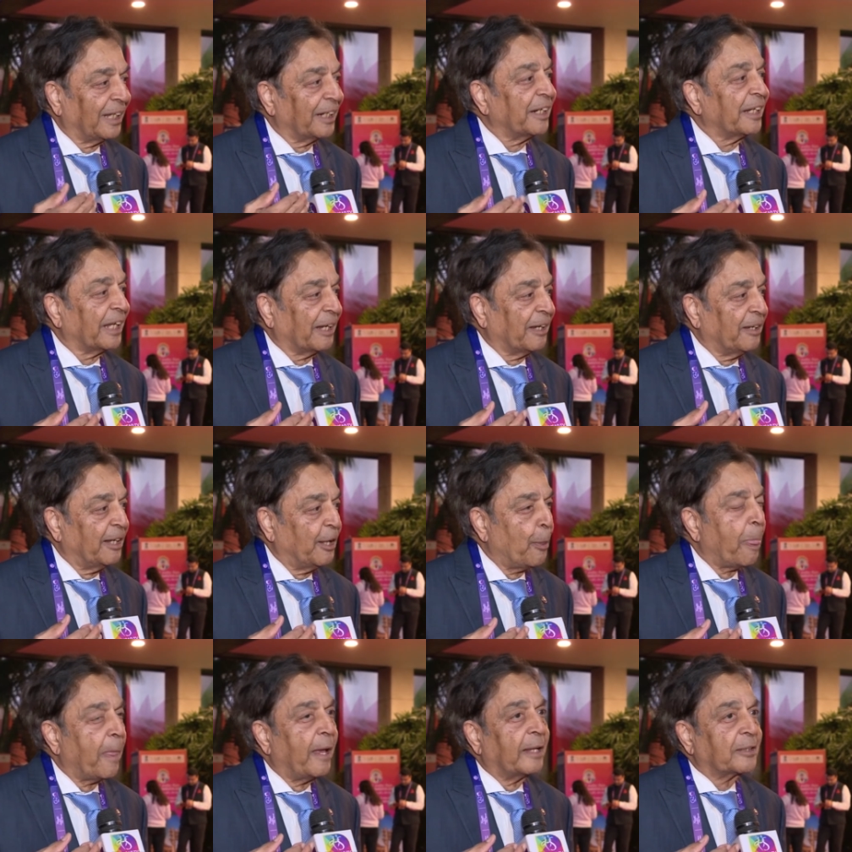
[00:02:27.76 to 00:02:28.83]
India.
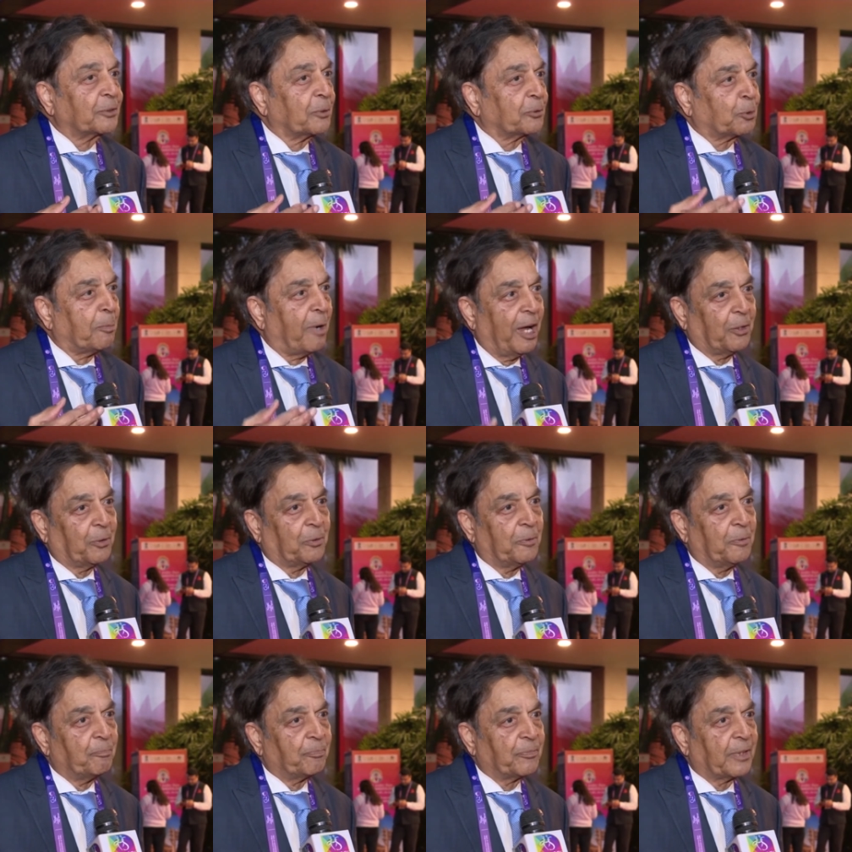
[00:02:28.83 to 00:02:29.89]
So
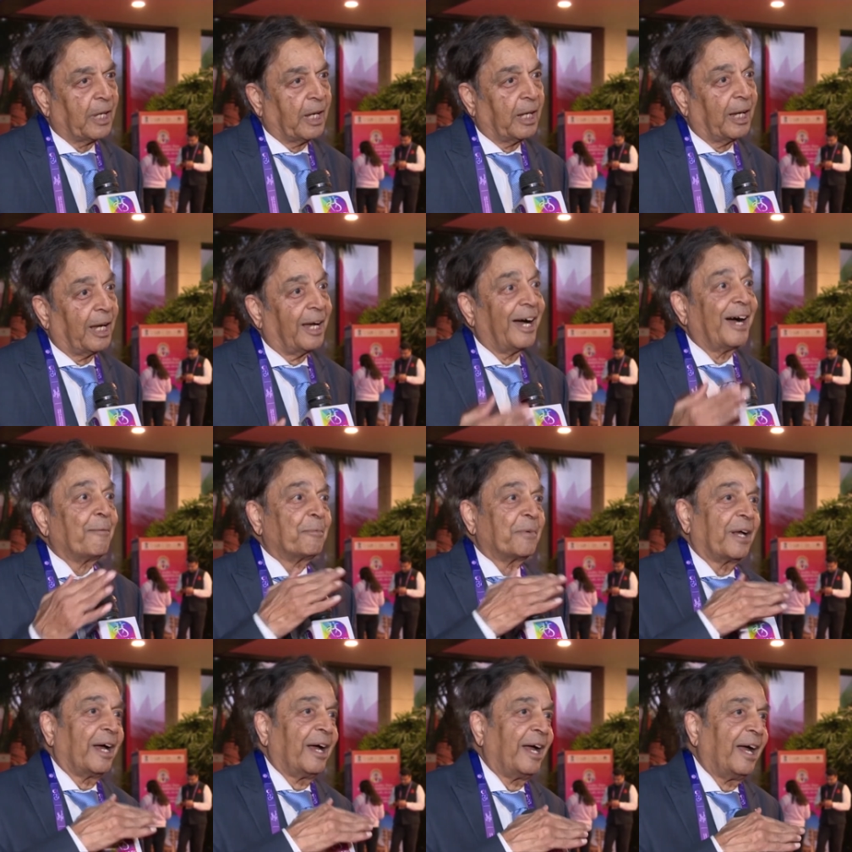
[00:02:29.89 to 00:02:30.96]
tomorrow, uh,
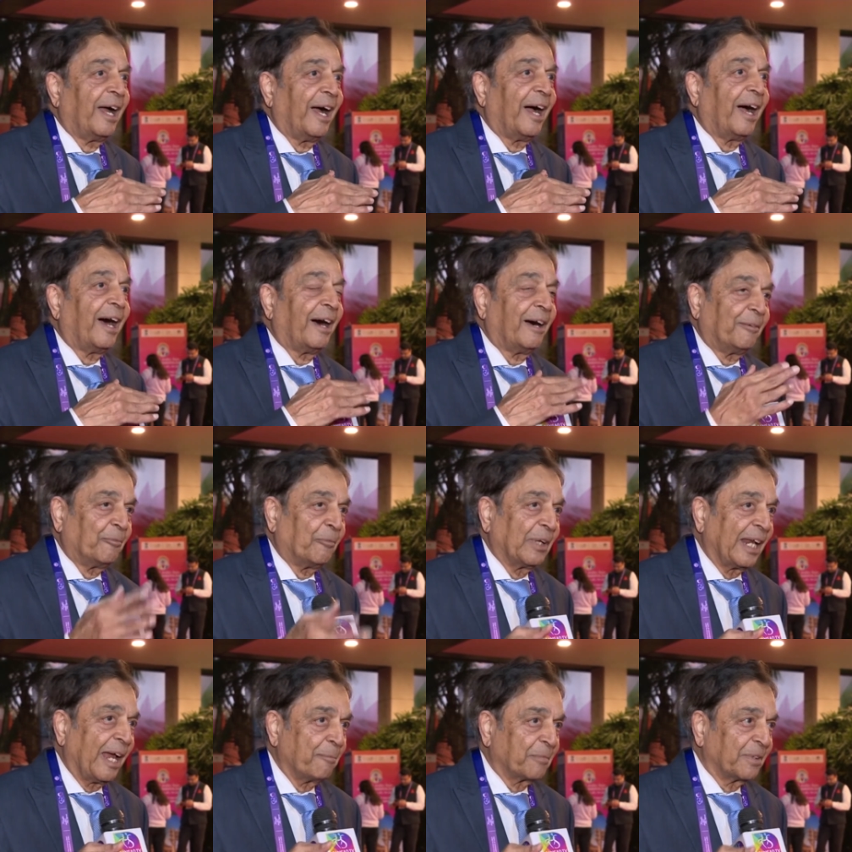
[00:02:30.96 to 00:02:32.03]
uh,
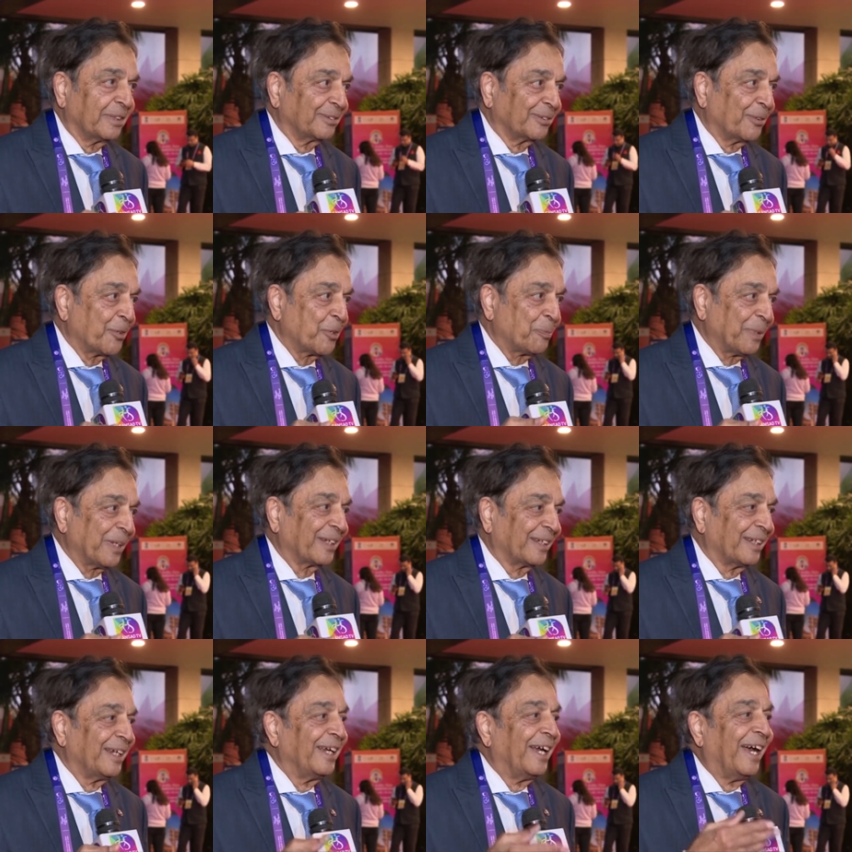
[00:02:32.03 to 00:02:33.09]
when I'm going to
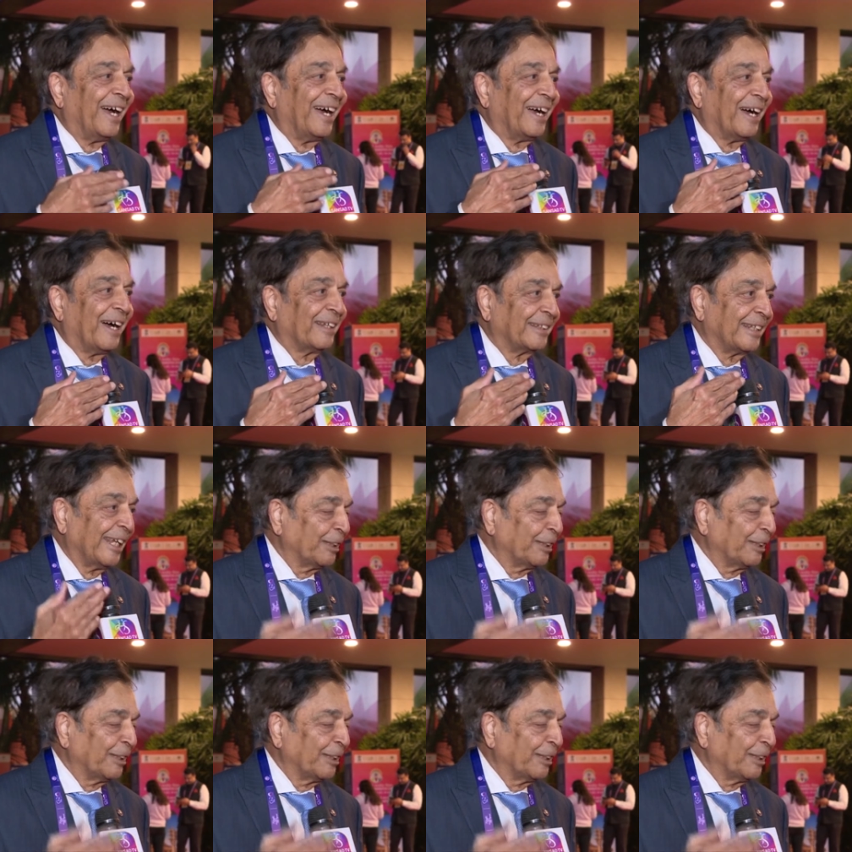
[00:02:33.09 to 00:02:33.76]
speak, uh, the